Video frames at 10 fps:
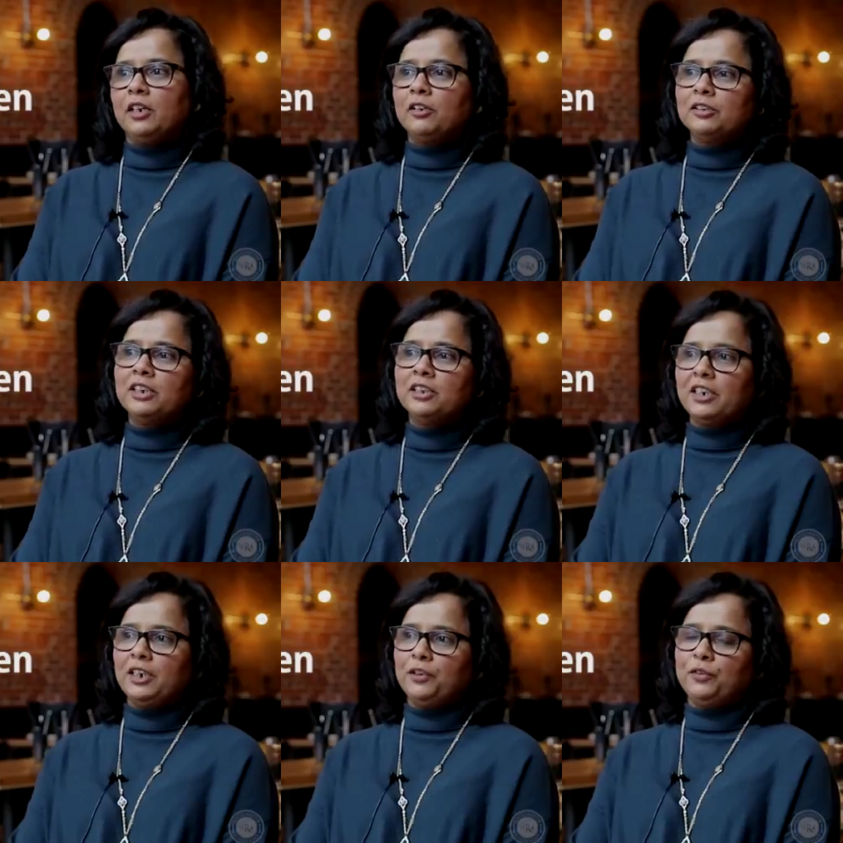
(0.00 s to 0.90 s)
And on the other
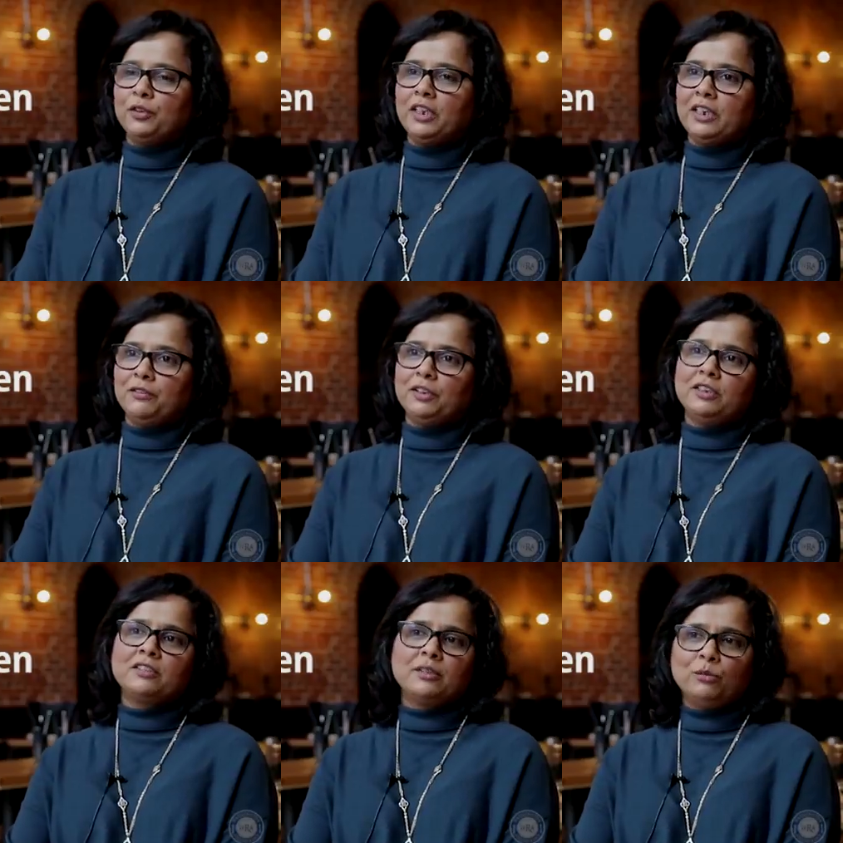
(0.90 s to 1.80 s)
hand, if you think
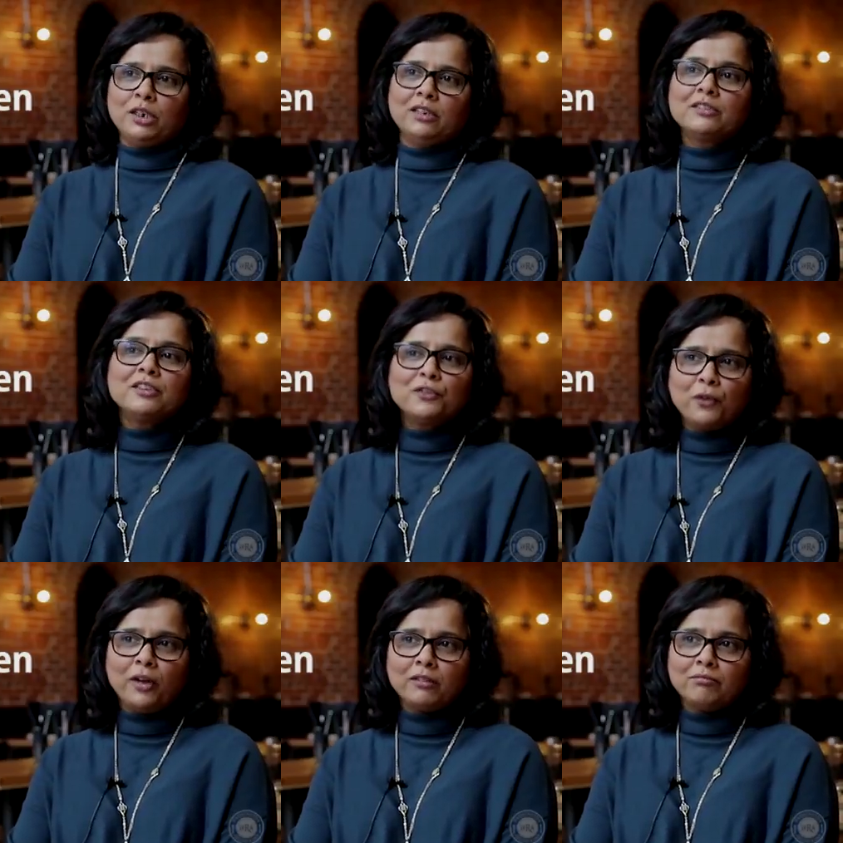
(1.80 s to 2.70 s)
everything is somebody else's
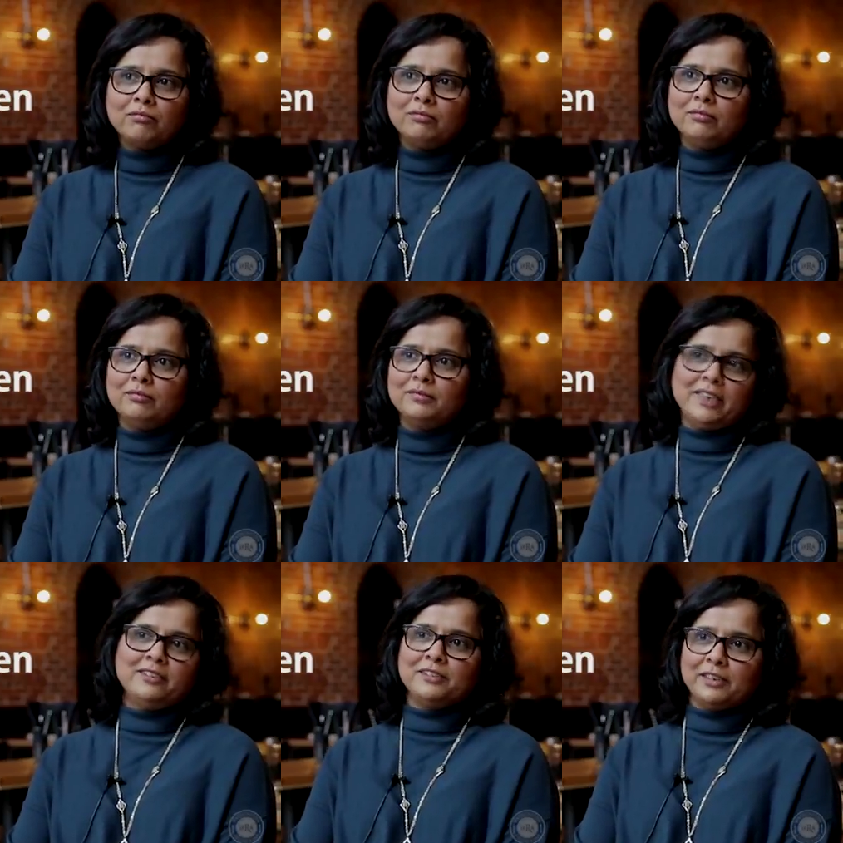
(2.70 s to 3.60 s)
fault,
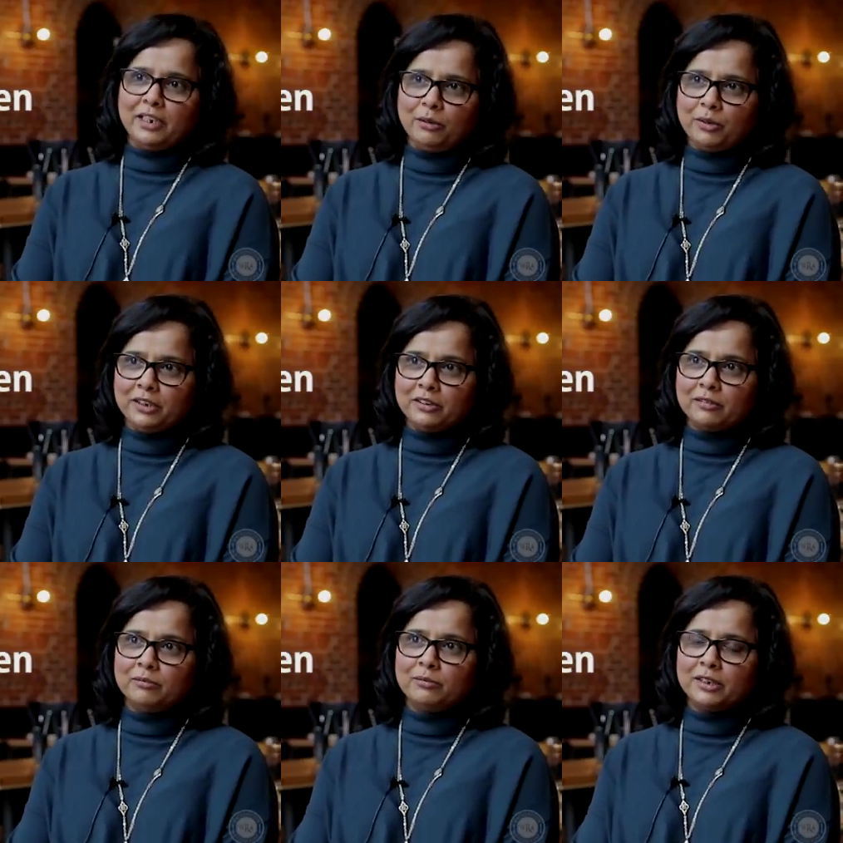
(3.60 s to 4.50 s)
that doesn't help either,
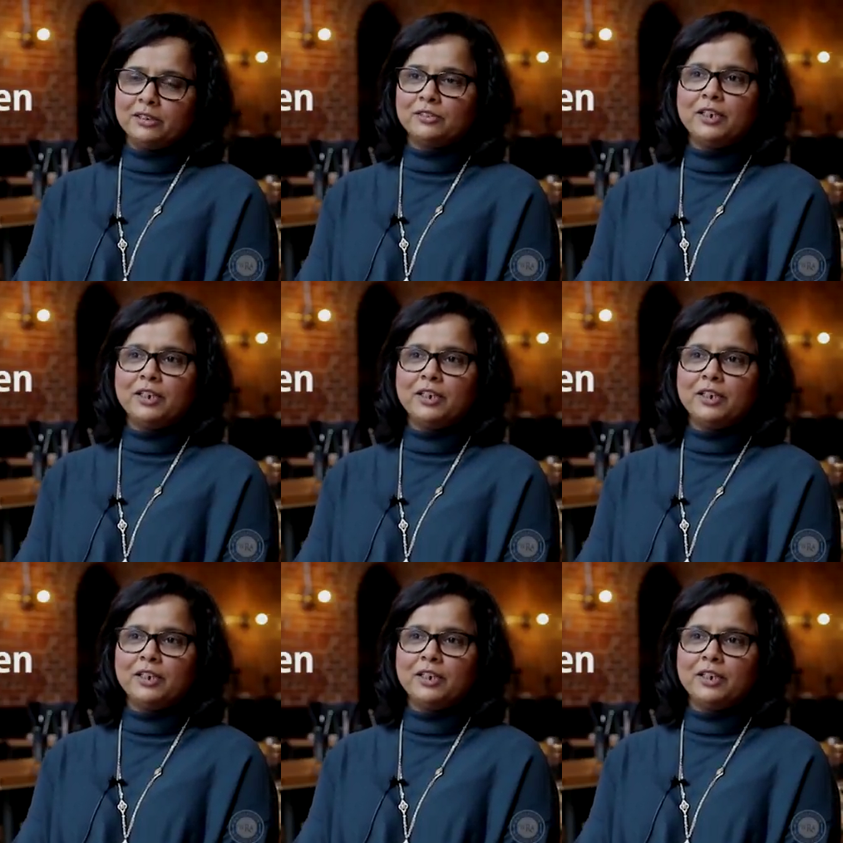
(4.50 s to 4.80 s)
right?